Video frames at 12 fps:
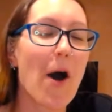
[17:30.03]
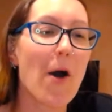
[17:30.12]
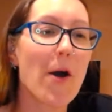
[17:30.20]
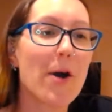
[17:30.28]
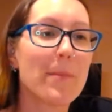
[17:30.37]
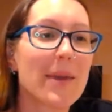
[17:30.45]

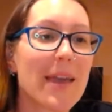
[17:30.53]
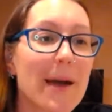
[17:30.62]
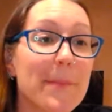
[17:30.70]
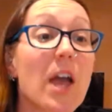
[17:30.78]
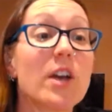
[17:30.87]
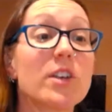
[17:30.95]
Oh,
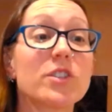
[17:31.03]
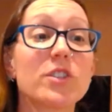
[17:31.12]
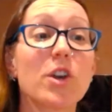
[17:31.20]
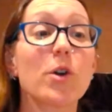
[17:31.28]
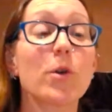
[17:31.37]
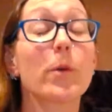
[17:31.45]
Mia.
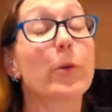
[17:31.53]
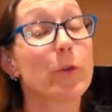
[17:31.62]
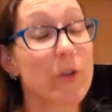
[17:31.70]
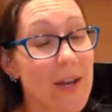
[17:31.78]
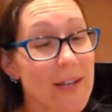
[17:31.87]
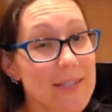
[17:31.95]
So,
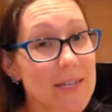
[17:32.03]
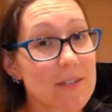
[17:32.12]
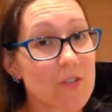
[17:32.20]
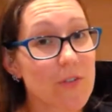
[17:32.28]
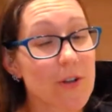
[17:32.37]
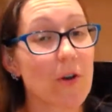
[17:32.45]
good you had
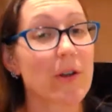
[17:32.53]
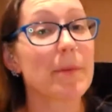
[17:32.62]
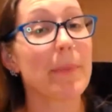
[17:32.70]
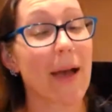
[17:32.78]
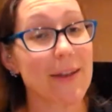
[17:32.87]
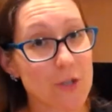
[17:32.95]
sunscreen on,
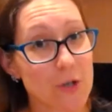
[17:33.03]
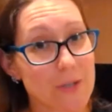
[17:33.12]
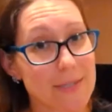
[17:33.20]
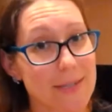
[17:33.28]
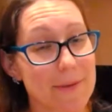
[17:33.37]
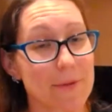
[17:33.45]
bad you
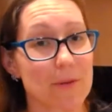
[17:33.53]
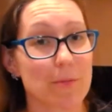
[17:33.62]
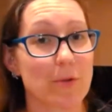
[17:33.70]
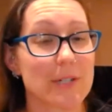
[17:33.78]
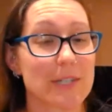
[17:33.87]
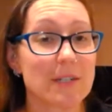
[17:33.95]
got sunburnt,
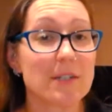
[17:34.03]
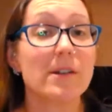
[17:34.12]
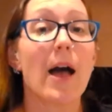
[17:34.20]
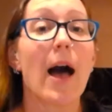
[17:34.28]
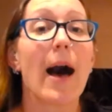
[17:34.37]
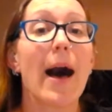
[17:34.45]
poor dear.
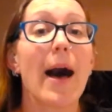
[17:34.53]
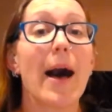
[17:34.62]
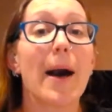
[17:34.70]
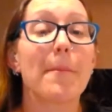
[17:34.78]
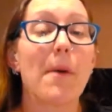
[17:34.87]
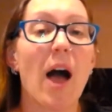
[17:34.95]

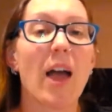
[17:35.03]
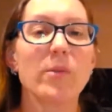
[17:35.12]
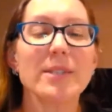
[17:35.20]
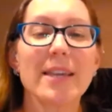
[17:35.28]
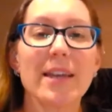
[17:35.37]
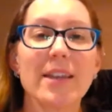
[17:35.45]
I
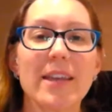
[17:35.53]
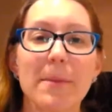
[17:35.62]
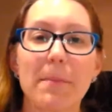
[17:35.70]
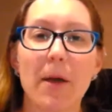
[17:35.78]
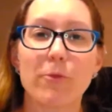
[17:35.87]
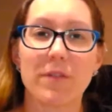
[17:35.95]
always get
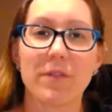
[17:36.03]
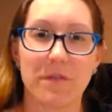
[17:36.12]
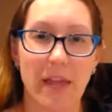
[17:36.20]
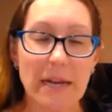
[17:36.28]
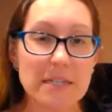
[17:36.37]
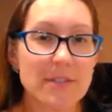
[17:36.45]
hit by the
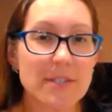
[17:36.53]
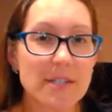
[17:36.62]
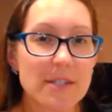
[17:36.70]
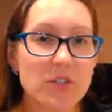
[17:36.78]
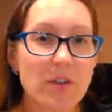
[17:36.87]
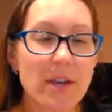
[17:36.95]
reflective
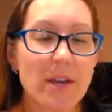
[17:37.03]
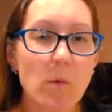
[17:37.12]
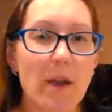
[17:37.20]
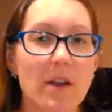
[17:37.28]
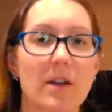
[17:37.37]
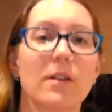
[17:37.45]
sunscreen
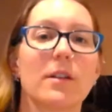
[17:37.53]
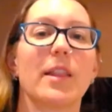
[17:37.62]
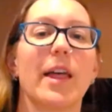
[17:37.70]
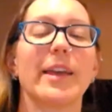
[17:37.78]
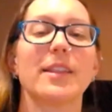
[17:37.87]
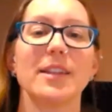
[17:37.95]
where,
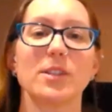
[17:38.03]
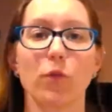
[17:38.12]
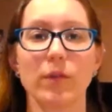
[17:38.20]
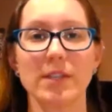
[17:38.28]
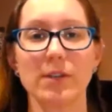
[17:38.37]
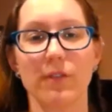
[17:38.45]
it's
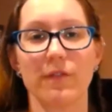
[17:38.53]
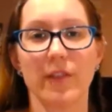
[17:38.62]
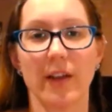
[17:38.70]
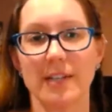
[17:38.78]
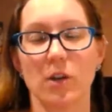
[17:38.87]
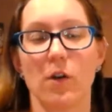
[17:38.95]
obviously
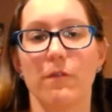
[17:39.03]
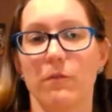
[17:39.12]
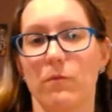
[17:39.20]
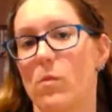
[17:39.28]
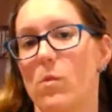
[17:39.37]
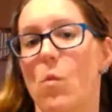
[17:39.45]
reflecting off
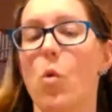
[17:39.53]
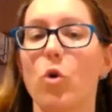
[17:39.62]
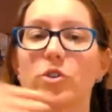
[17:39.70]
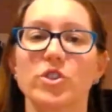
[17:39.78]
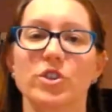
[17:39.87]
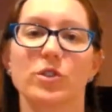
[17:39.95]

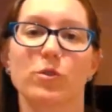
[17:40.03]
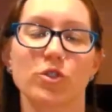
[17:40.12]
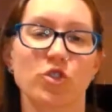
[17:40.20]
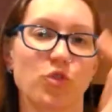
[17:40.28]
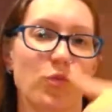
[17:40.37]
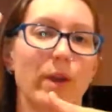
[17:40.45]
water or
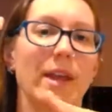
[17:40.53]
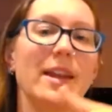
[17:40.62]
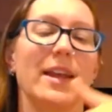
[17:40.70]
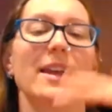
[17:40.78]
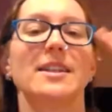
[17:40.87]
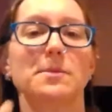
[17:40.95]
a tree, and
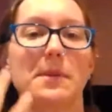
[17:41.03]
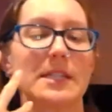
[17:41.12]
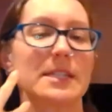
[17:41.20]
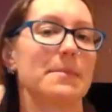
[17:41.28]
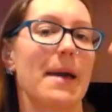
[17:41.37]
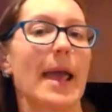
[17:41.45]
it hits me
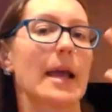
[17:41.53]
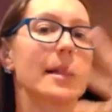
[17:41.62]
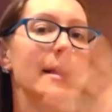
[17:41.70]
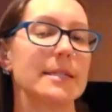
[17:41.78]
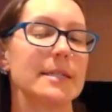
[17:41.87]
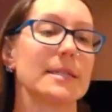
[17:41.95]
at some
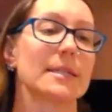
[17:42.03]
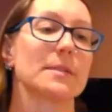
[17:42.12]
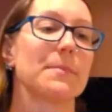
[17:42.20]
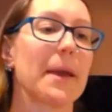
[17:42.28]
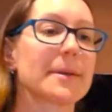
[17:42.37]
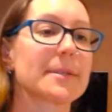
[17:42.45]
angle I didn't
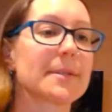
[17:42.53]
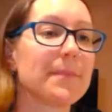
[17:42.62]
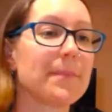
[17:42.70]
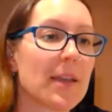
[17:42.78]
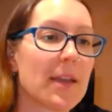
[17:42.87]
expect.